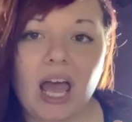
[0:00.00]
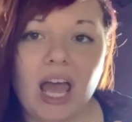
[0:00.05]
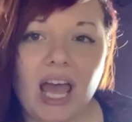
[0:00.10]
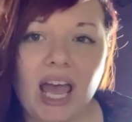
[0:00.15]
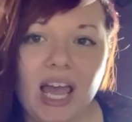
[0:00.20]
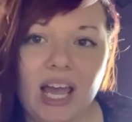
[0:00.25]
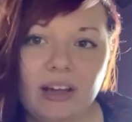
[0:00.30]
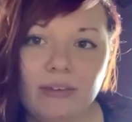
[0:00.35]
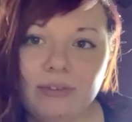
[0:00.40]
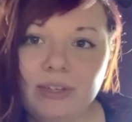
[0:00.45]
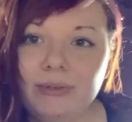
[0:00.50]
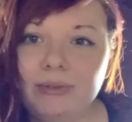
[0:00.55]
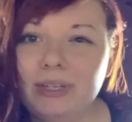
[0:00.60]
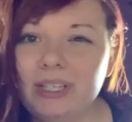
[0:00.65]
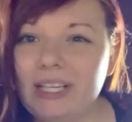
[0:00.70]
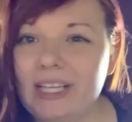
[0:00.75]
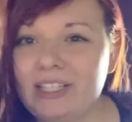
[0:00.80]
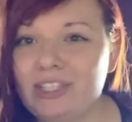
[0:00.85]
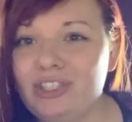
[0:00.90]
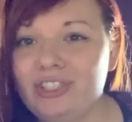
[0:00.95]
Every
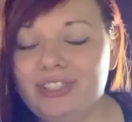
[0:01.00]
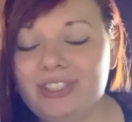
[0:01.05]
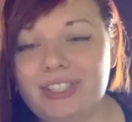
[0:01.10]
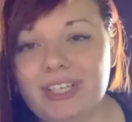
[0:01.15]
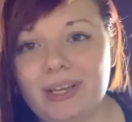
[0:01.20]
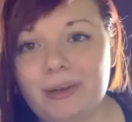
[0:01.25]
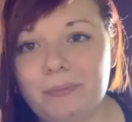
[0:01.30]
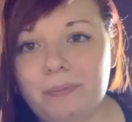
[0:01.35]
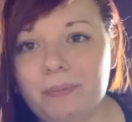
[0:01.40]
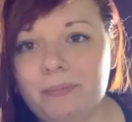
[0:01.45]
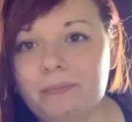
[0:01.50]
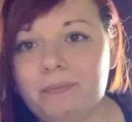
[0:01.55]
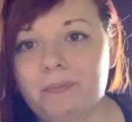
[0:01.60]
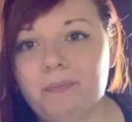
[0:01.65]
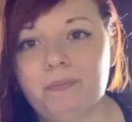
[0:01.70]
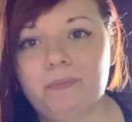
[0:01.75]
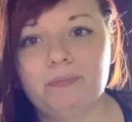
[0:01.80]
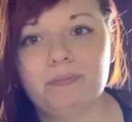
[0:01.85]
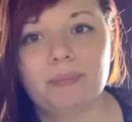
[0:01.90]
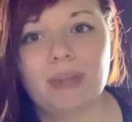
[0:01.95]
relationship
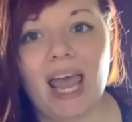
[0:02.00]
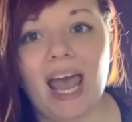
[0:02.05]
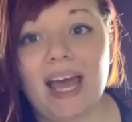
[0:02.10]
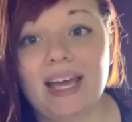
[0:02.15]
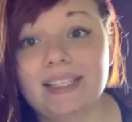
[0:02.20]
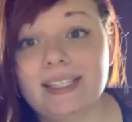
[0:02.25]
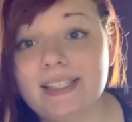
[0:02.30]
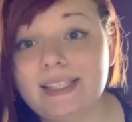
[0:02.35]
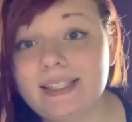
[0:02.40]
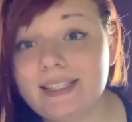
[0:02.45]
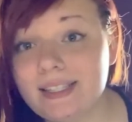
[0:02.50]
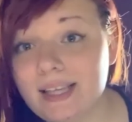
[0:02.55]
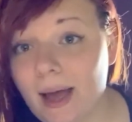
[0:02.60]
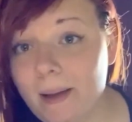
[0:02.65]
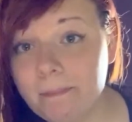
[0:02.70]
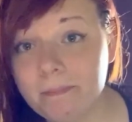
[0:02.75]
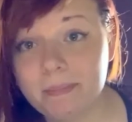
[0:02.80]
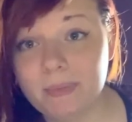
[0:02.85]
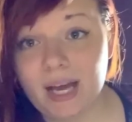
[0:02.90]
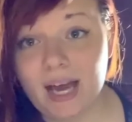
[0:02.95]
has
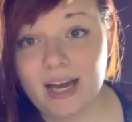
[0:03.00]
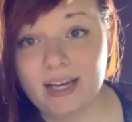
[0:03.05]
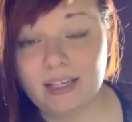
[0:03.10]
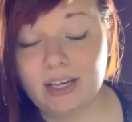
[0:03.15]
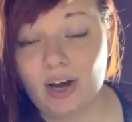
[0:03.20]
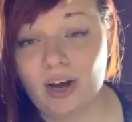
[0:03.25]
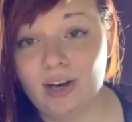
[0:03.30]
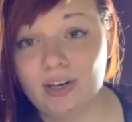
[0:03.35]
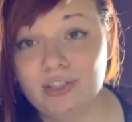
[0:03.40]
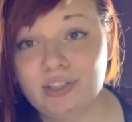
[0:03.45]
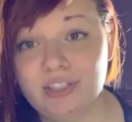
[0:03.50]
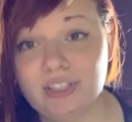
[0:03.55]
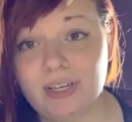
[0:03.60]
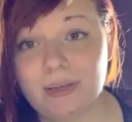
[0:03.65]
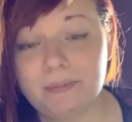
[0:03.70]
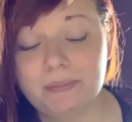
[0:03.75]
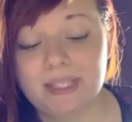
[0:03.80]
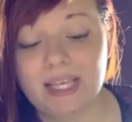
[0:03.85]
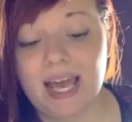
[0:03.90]
some kind of hardships,